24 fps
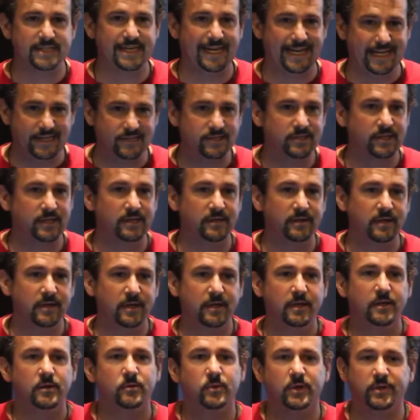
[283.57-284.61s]
nation
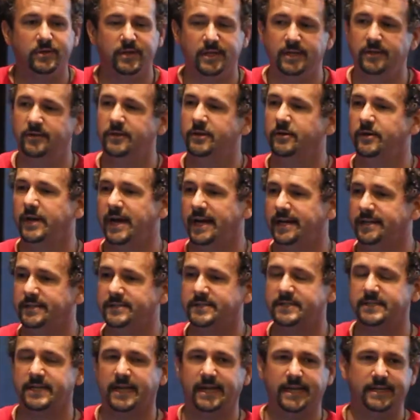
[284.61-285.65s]
within the United
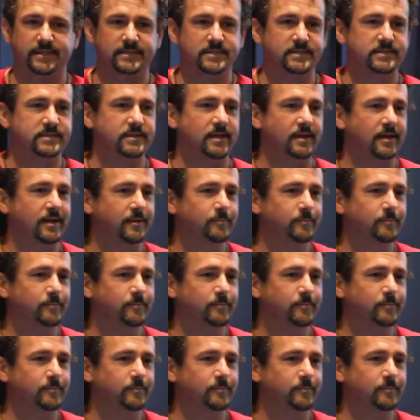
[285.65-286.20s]
States.